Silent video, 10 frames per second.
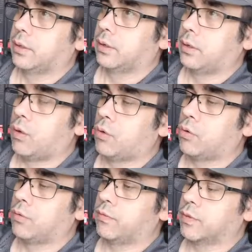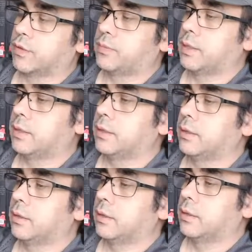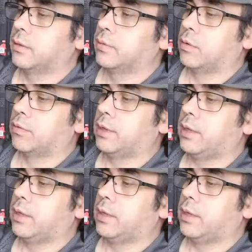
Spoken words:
hole for the spigot, both